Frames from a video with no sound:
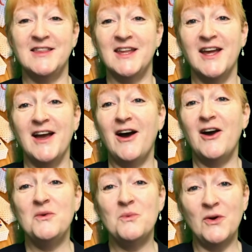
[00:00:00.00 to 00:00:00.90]
the
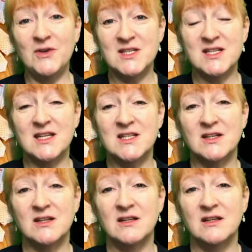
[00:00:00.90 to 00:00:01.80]
unwanted
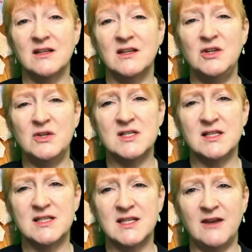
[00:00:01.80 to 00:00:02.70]
and
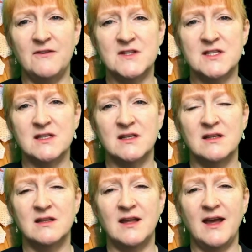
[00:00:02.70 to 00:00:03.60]
useless gifts
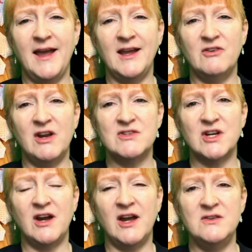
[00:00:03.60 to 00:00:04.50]
that hang around our
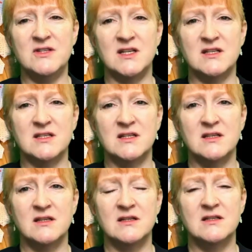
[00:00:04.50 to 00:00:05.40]
houses
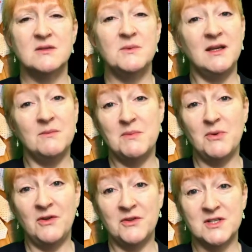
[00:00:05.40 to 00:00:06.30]
so we can be
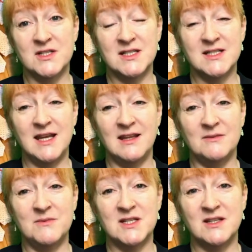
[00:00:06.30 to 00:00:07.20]
bothered to take
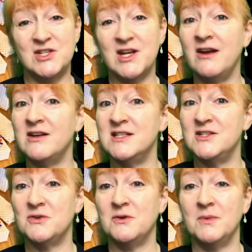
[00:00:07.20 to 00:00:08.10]
them to the charity
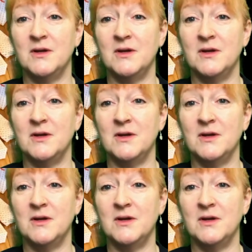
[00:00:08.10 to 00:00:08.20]
shop.